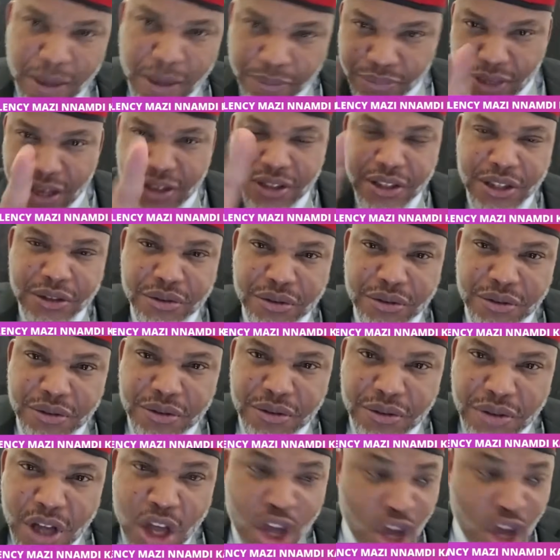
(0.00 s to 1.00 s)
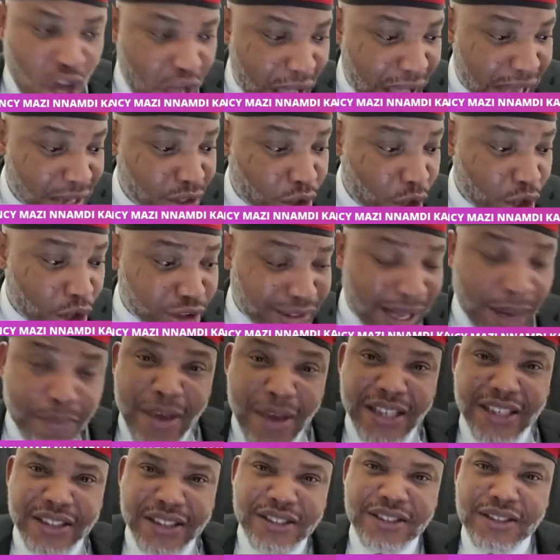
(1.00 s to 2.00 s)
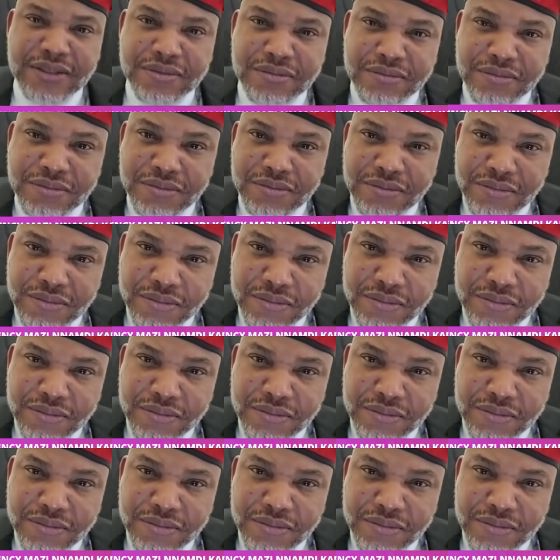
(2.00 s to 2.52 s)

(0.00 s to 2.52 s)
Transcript: I'm telling you the truth. And those that made it.